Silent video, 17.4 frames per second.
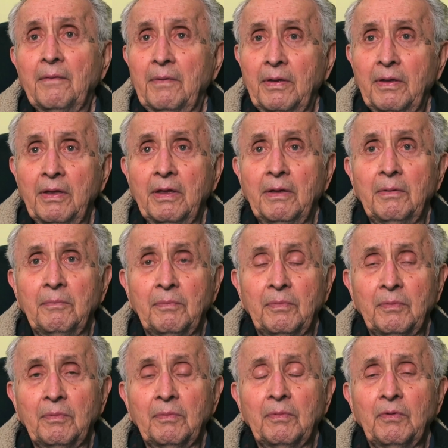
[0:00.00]

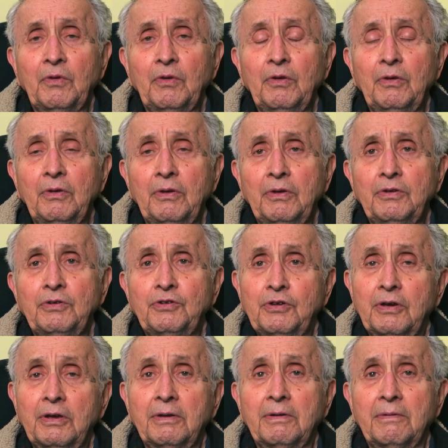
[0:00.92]
they
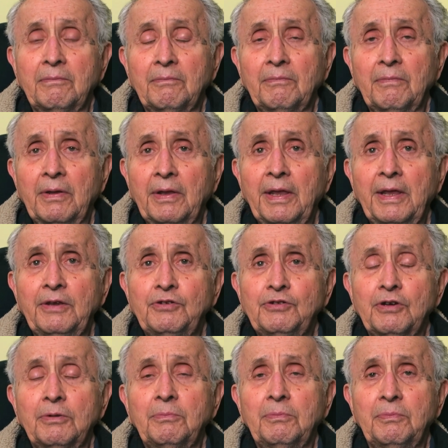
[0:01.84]

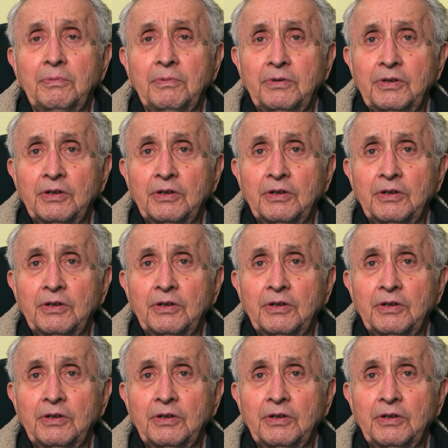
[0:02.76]
should